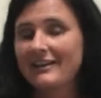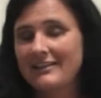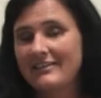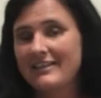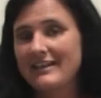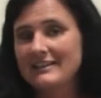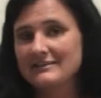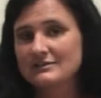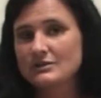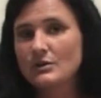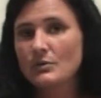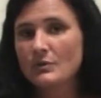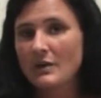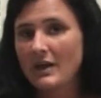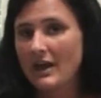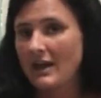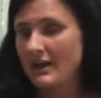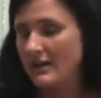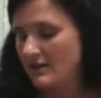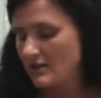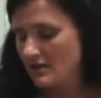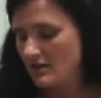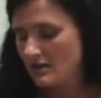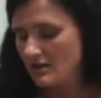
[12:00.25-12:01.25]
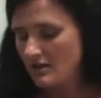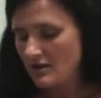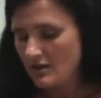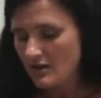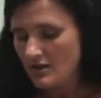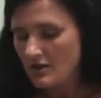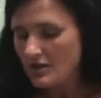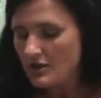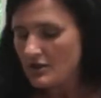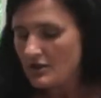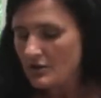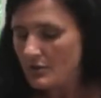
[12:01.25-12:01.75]
and that's okay.
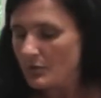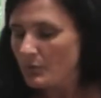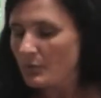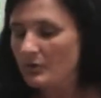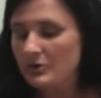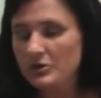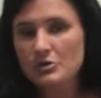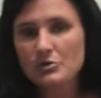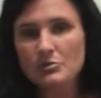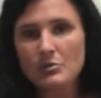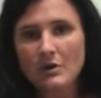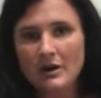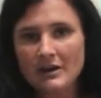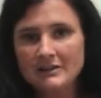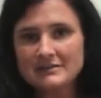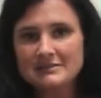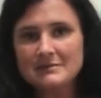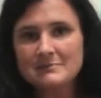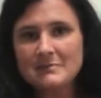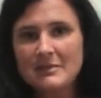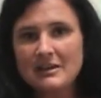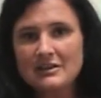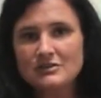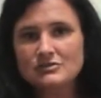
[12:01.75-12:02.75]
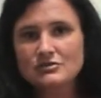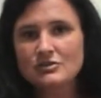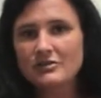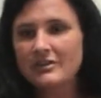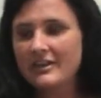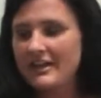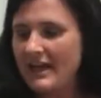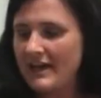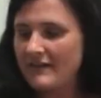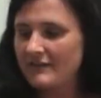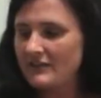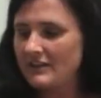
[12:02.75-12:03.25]
What you want to make sure they
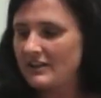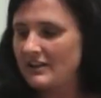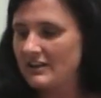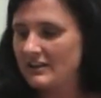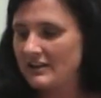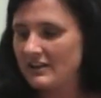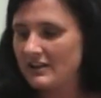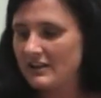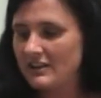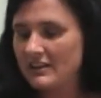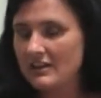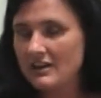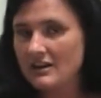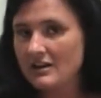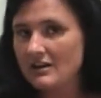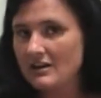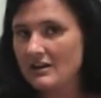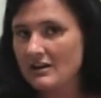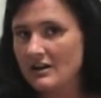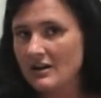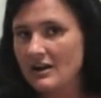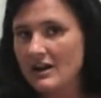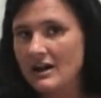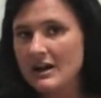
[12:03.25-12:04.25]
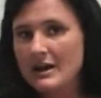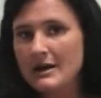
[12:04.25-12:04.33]
have it in their,